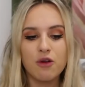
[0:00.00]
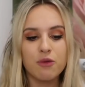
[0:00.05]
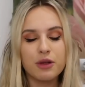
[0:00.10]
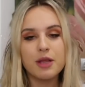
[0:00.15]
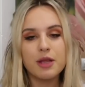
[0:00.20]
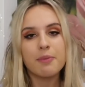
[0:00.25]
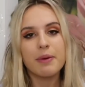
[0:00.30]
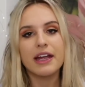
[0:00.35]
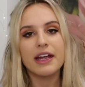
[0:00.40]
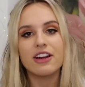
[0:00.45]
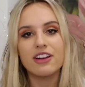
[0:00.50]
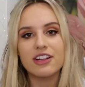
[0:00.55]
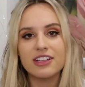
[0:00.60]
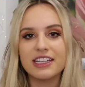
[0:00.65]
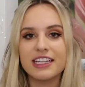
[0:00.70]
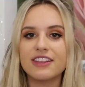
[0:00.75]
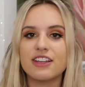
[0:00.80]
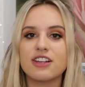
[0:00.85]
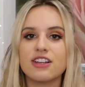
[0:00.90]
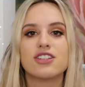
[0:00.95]
Well,
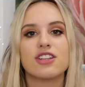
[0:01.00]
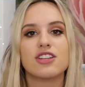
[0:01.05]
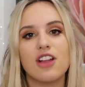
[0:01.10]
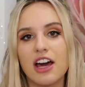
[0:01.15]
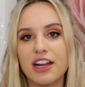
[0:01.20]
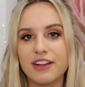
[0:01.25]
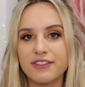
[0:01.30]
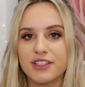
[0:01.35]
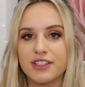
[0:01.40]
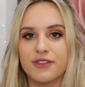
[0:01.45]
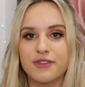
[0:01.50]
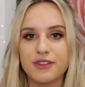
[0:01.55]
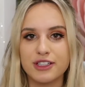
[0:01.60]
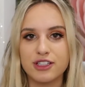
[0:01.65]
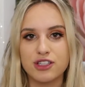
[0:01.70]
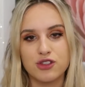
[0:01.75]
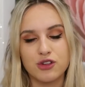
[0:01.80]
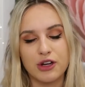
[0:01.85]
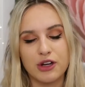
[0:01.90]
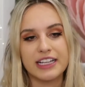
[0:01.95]
apparently there's a lot of different
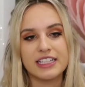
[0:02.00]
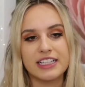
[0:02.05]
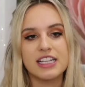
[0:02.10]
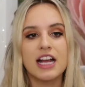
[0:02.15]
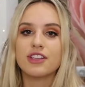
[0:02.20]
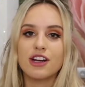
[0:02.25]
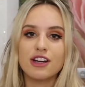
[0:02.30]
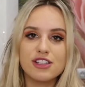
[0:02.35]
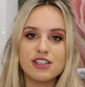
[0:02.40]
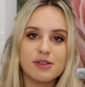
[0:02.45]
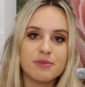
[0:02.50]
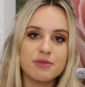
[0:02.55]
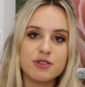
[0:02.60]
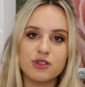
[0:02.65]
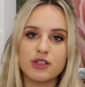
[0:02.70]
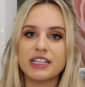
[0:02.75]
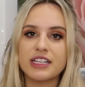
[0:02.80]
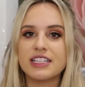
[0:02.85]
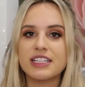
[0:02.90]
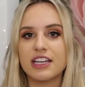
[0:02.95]
strains. There are some
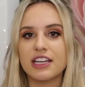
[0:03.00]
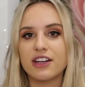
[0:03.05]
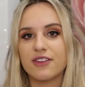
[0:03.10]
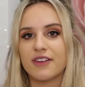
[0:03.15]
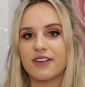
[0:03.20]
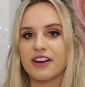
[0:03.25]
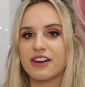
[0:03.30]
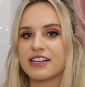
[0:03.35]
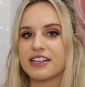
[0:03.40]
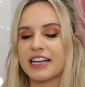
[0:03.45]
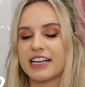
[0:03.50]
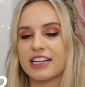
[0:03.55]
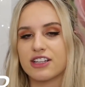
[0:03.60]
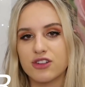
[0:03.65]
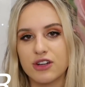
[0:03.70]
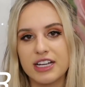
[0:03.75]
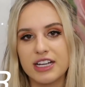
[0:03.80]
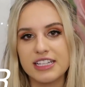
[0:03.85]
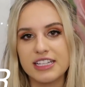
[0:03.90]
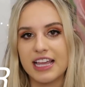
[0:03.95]
strains that are very
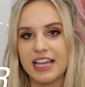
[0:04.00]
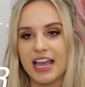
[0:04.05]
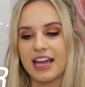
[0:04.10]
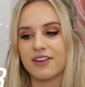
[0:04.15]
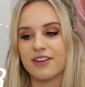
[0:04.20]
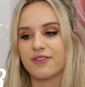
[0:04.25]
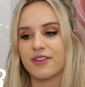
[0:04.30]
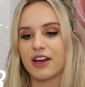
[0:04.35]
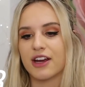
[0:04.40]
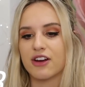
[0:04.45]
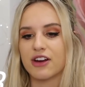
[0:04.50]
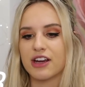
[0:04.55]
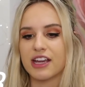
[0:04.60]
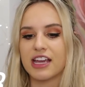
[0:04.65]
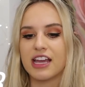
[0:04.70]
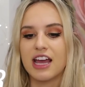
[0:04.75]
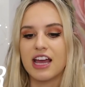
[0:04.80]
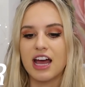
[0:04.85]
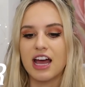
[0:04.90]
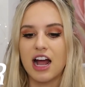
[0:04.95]
dangerous and very
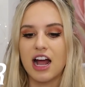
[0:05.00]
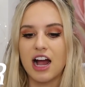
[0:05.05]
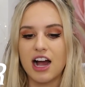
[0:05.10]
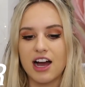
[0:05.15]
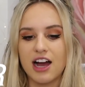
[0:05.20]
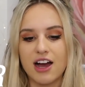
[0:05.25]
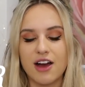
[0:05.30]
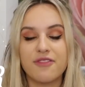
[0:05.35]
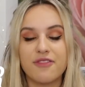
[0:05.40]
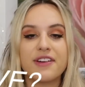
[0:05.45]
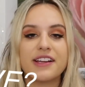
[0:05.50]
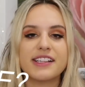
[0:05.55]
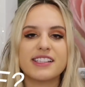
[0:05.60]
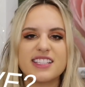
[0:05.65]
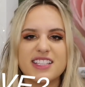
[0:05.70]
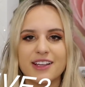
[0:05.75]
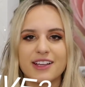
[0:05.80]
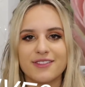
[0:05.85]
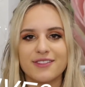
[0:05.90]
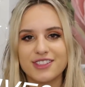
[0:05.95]

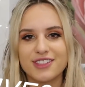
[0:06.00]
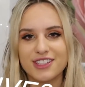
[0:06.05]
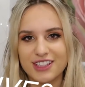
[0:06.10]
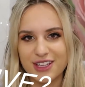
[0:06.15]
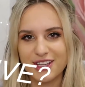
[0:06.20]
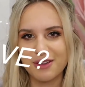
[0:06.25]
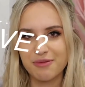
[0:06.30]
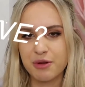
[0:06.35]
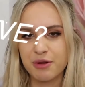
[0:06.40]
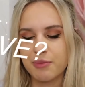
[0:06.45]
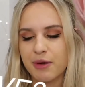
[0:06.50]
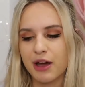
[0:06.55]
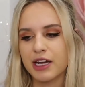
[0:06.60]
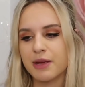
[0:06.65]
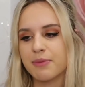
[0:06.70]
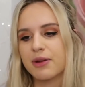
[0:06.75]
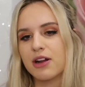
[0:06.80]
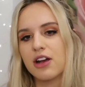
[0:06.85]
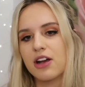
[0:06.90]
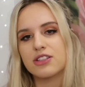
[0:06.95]
offensive to the human body,
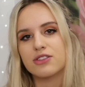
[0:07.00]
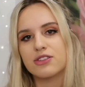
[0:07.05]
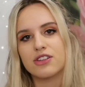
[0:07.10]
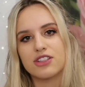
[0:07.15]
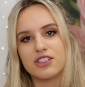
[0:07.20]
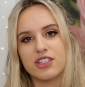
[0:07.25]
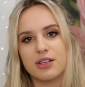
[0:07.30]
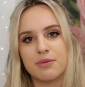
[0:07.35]
but also there's